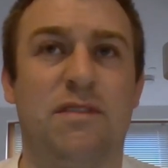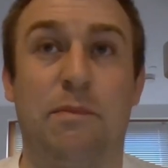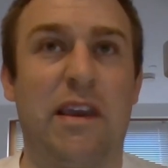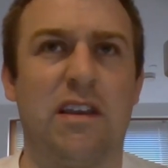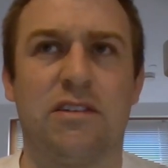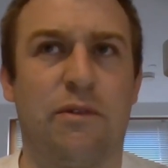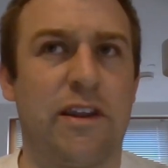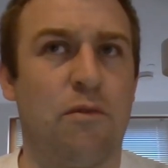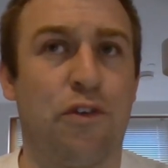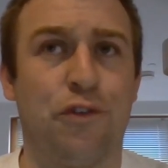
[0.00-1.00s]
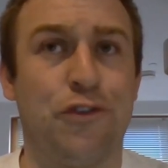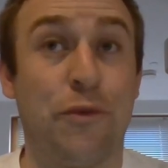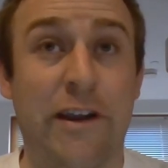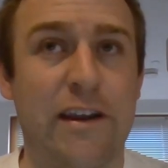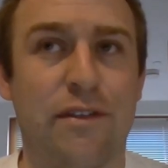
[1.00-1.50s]
speaking to anyone or
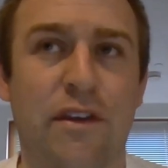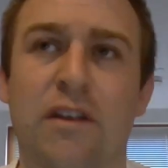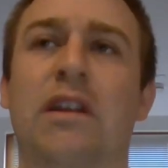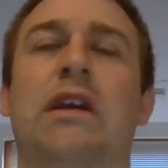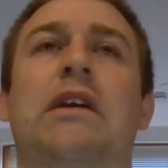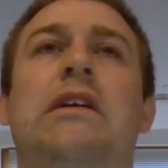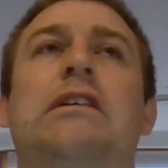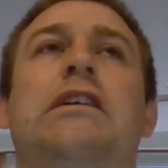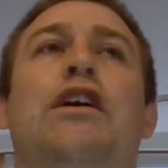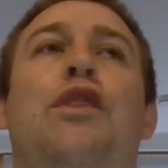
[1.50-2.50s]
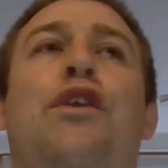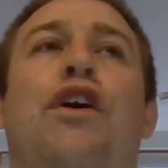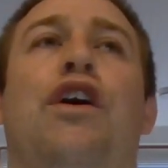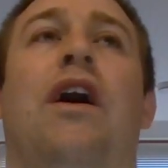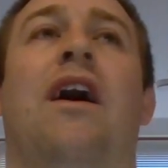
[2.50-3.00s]
doing anything,
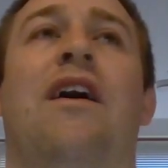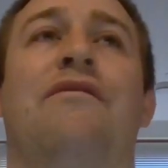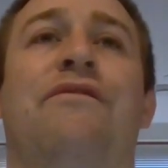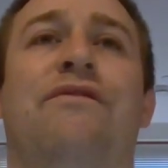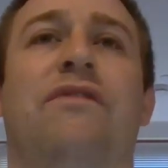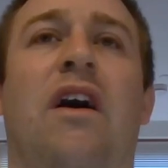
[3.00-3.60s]
that I've